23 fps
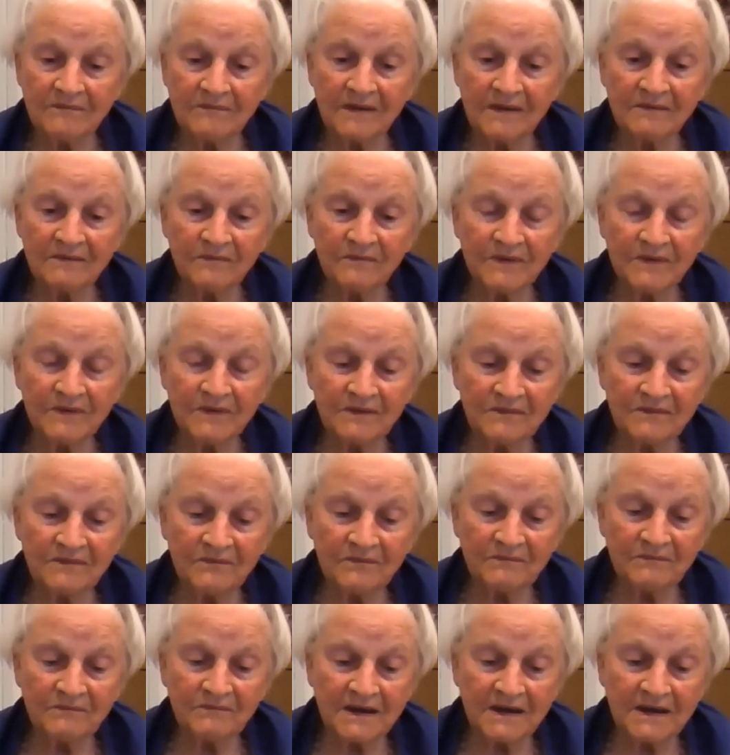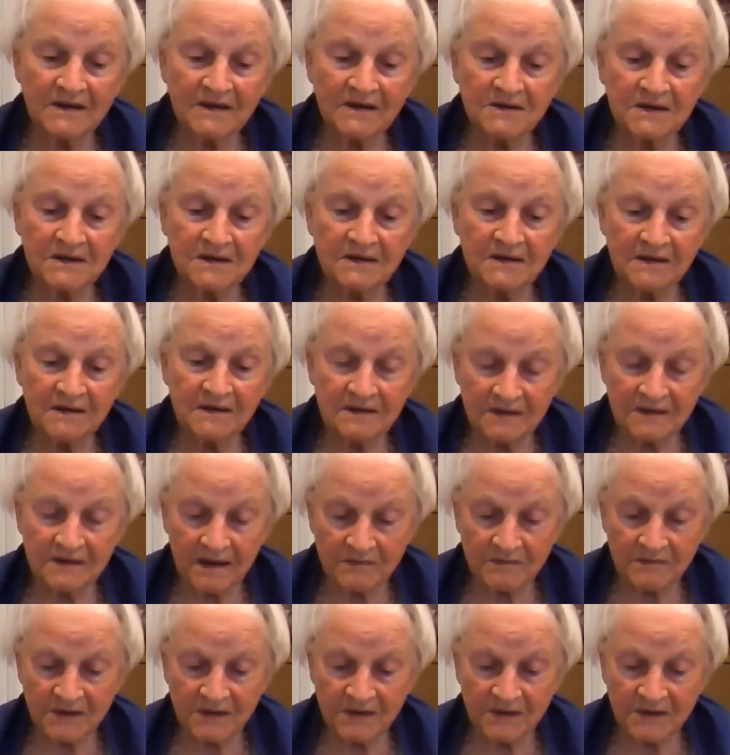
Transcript: We're making CD tapes.